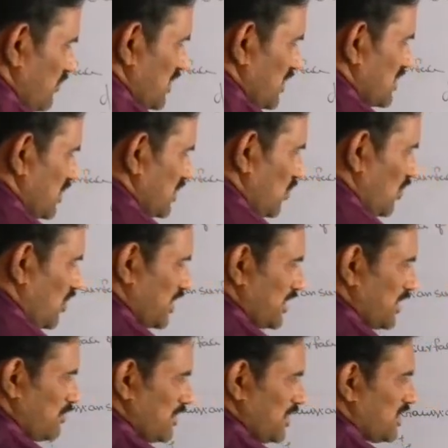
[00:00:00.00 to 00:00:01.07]
term is 0,
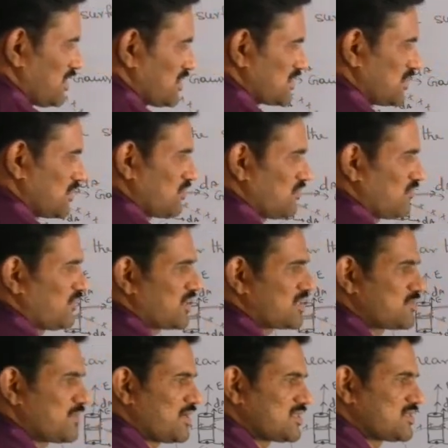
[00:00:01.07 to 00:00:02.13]
already B is 0,
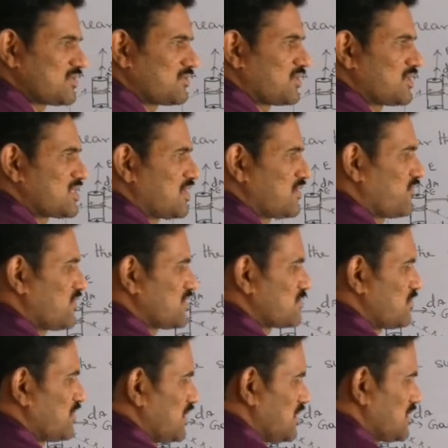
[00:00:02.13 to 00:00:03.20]
flux passing through the
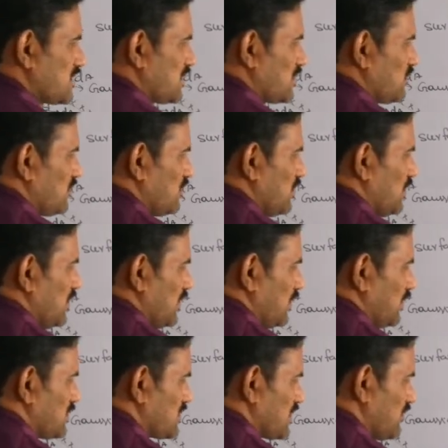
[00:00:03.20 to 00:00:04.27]
surface B is 0.
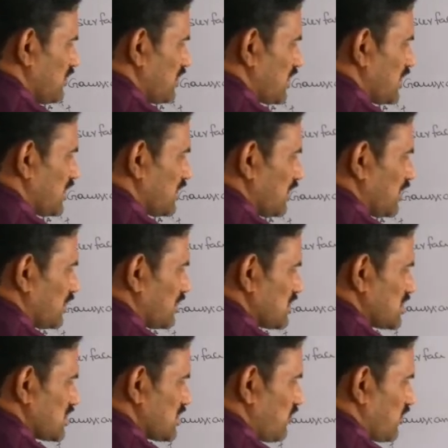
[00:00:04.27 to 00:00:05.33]
This I will write like
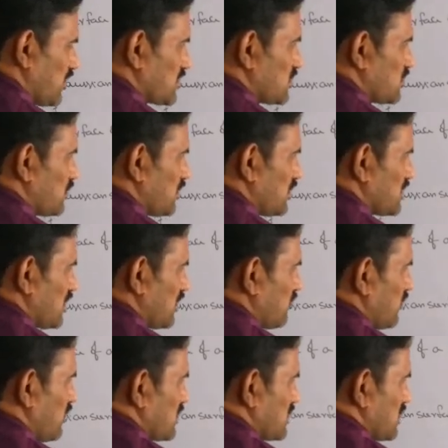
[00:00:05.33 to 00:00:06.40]
this is the flux through the
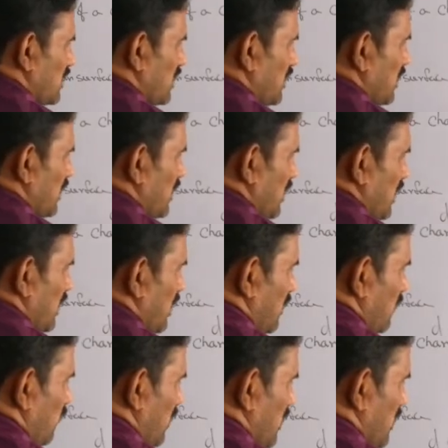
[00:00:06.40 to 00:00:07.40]
surface A and